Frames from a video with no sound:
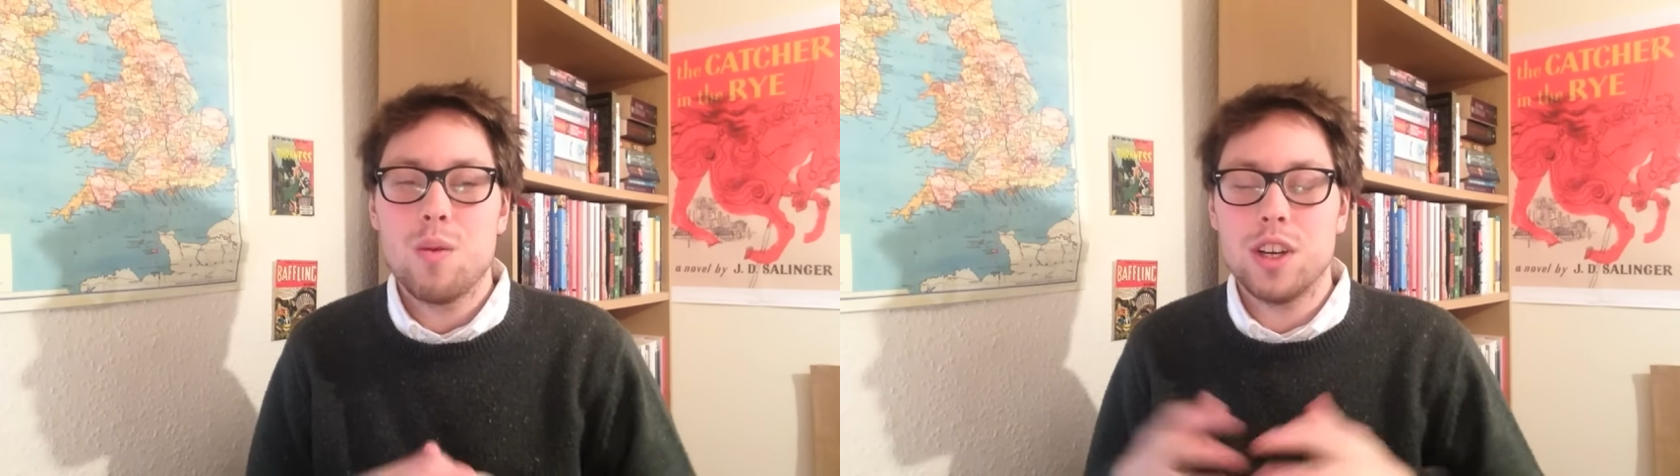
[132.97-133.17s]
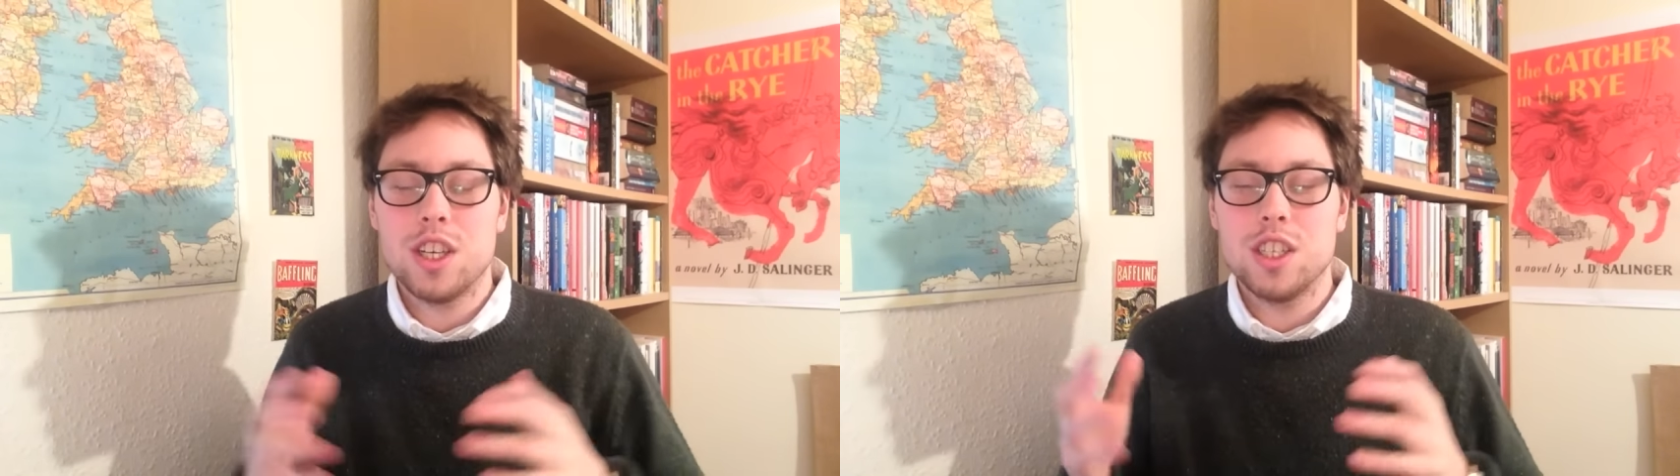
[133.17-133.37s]

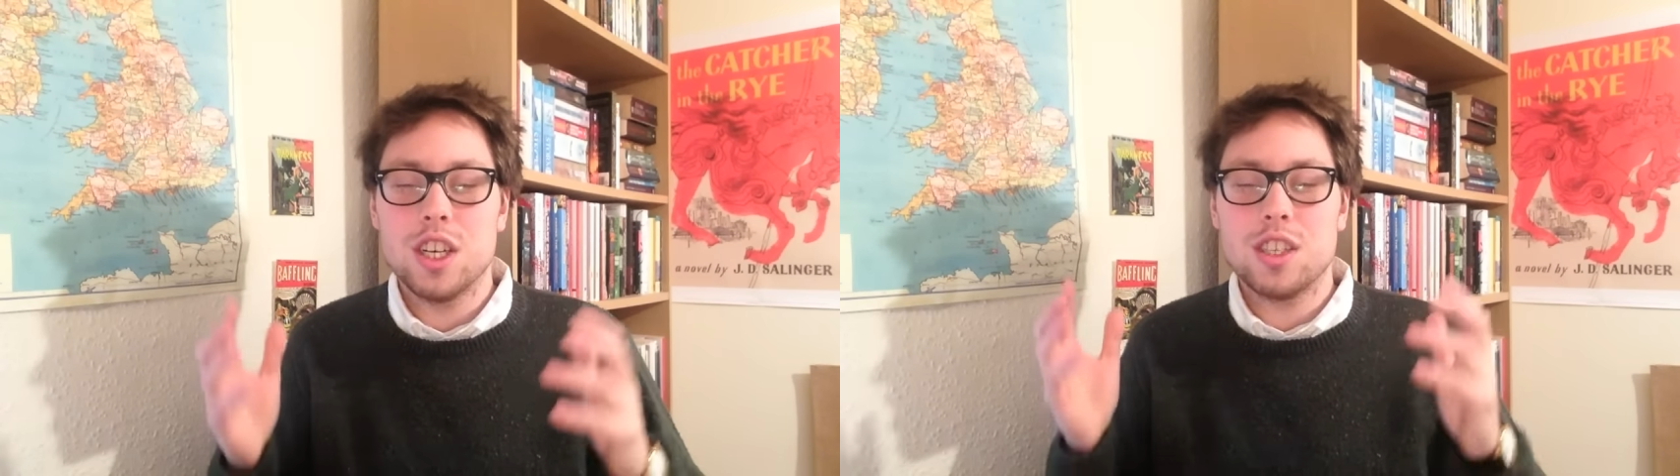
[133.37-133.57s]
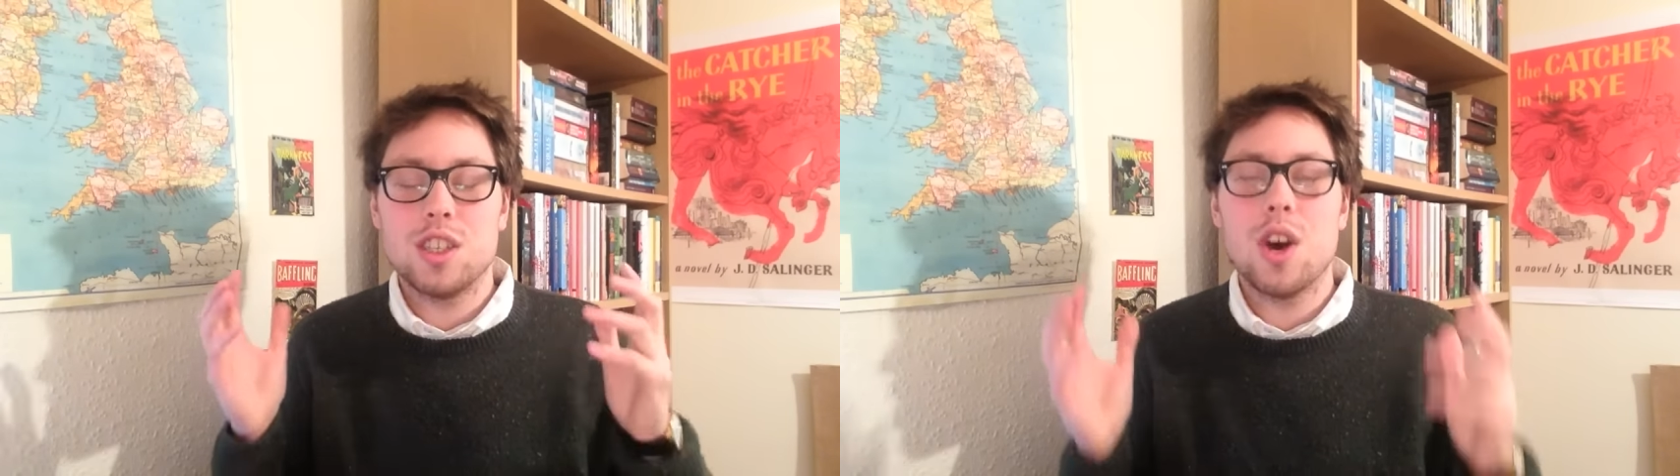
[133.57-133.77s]
which is
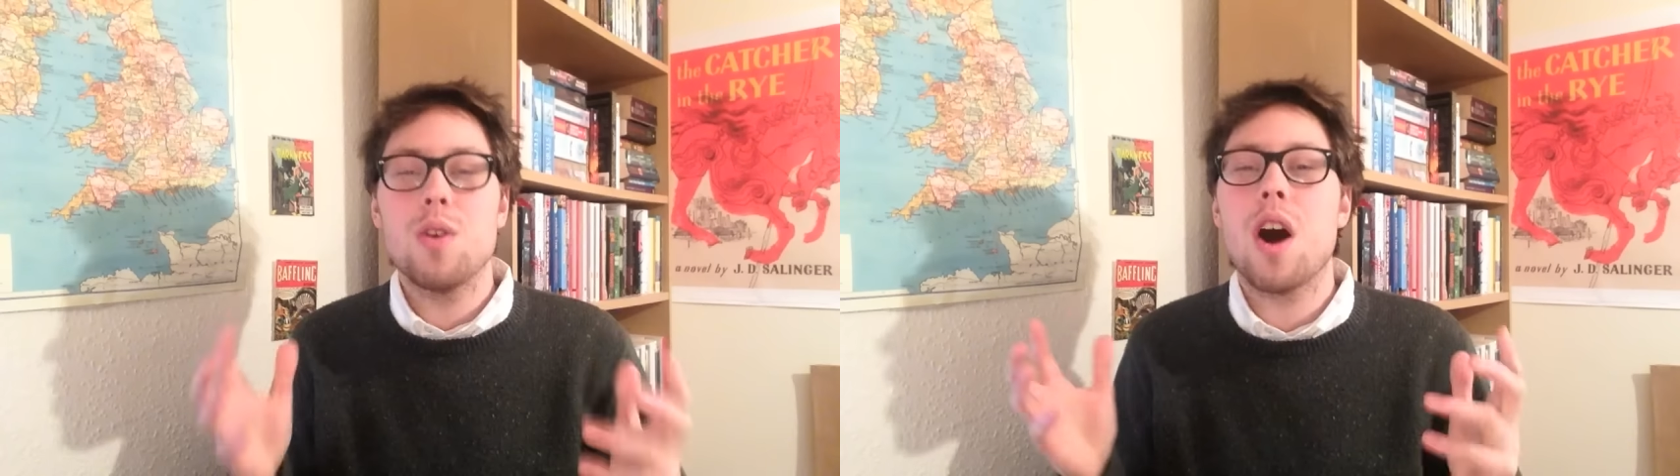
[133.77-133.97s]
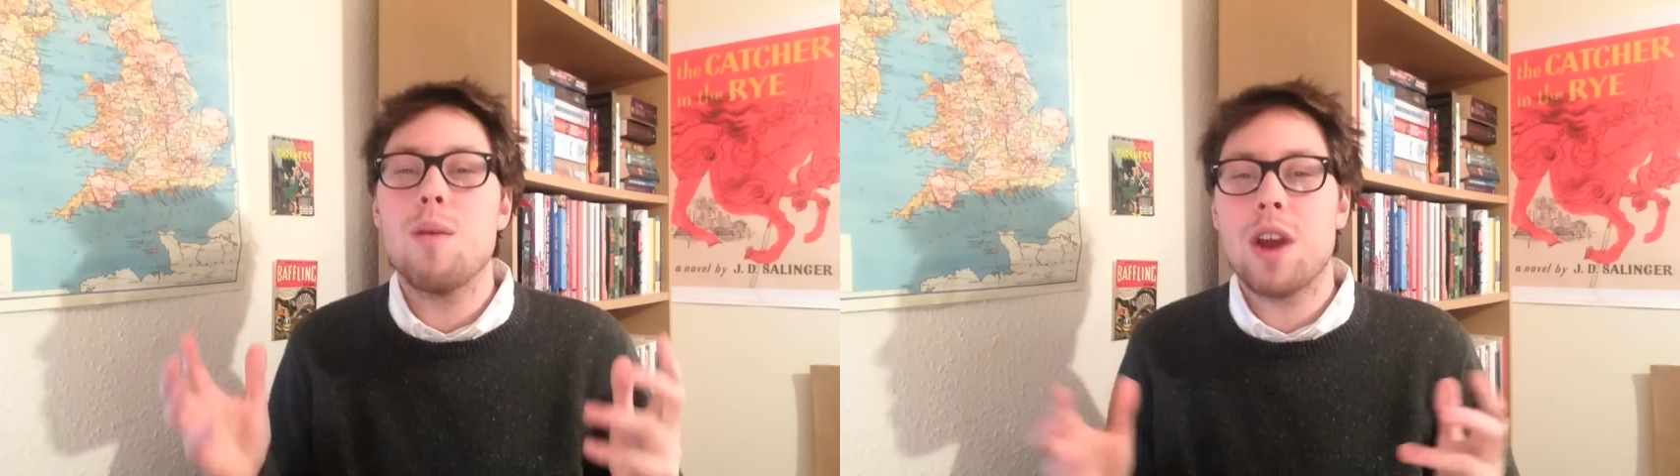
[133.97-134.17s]
just so
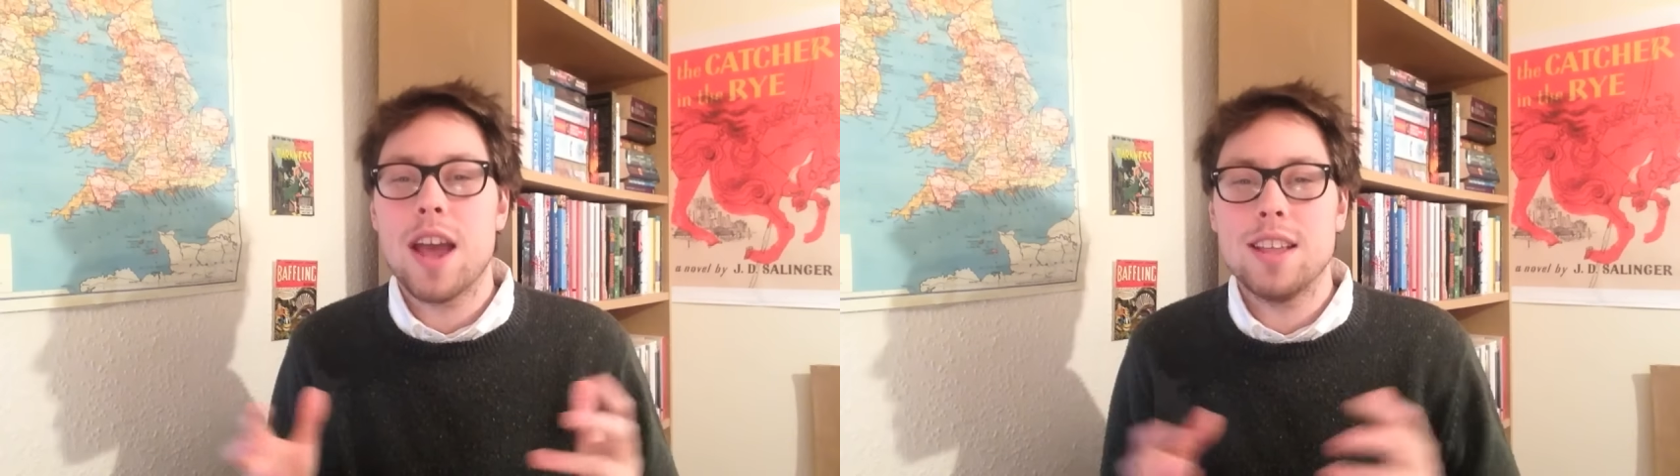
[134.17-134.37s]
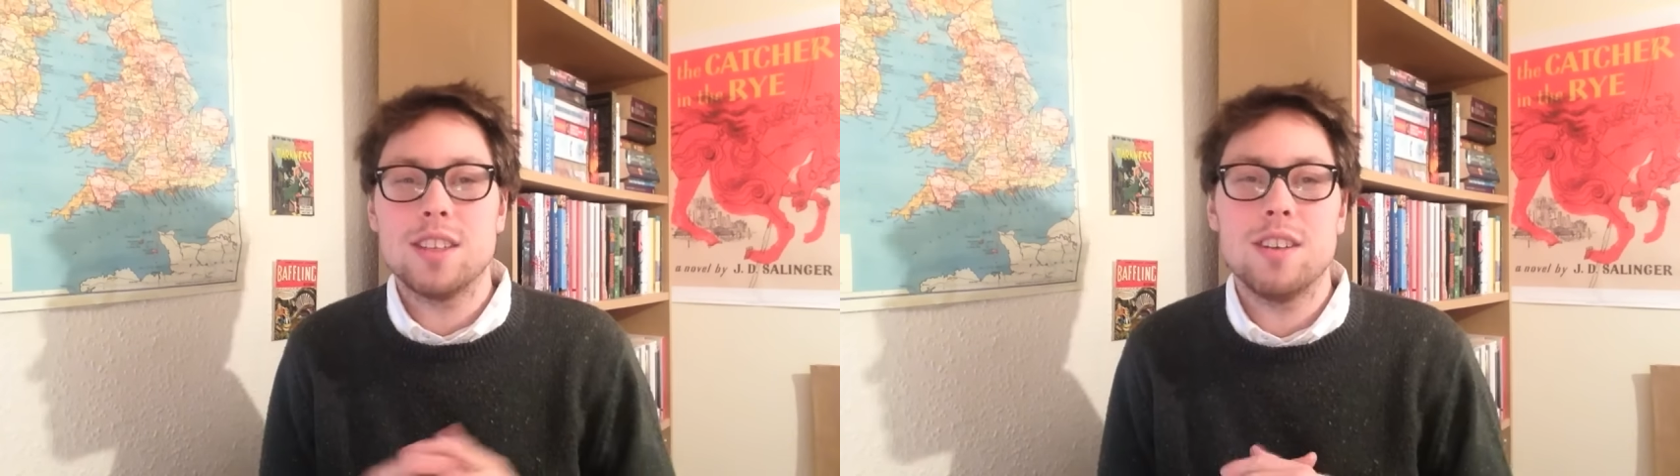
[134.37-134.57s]

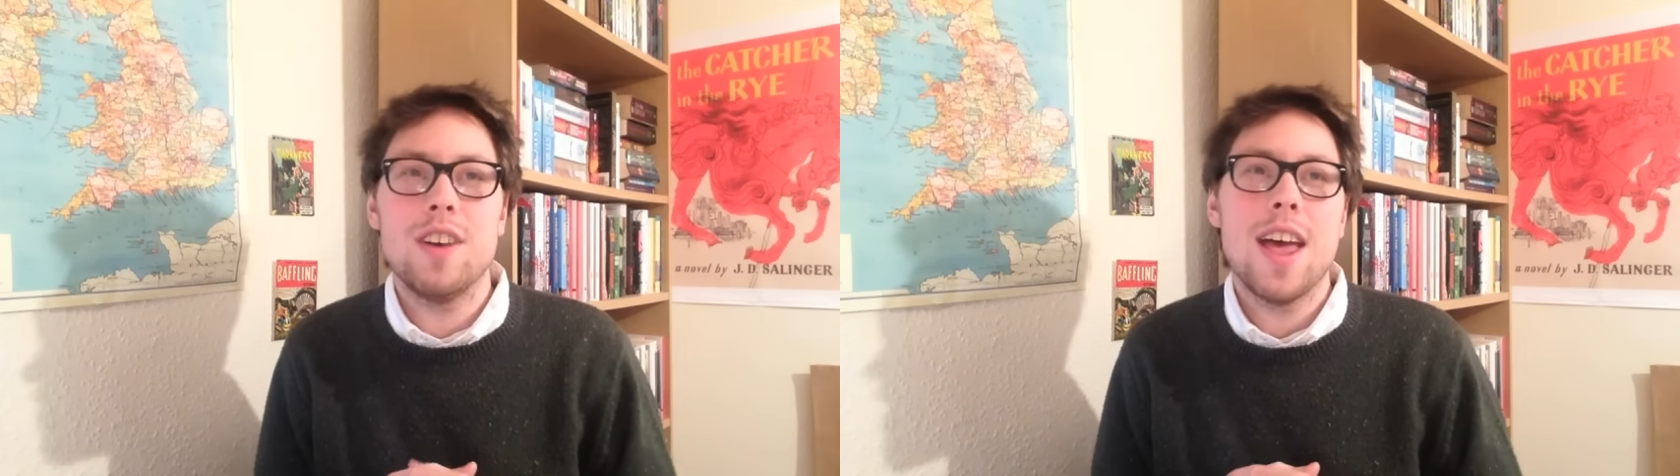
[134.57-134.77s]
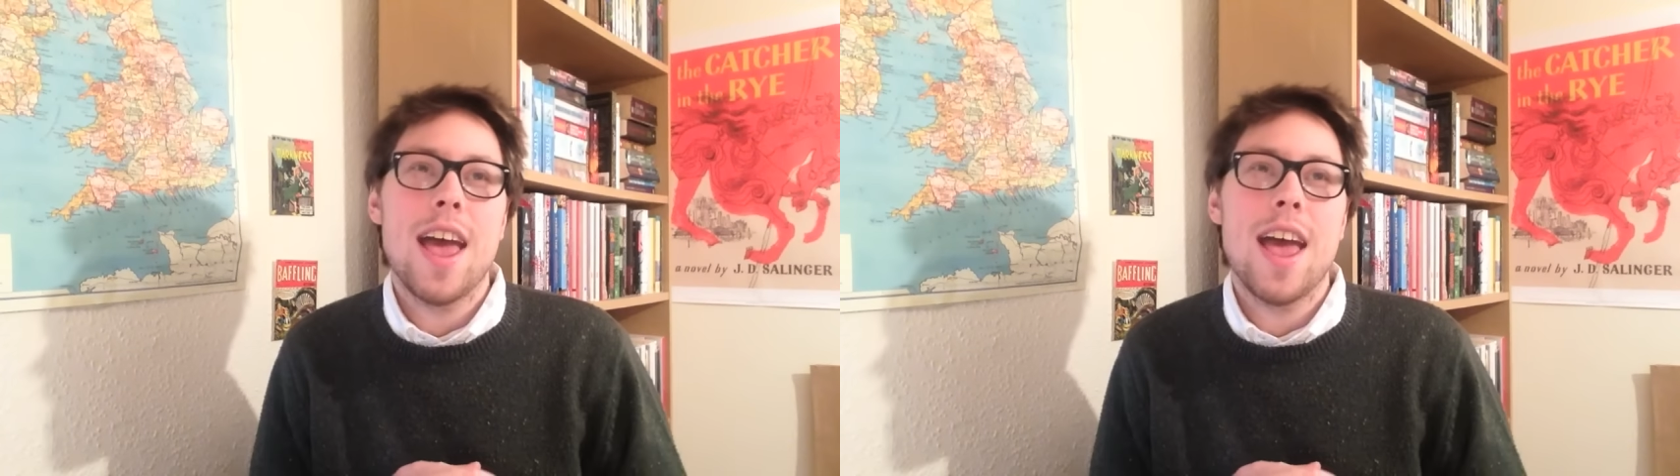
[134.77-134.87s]
comprehensive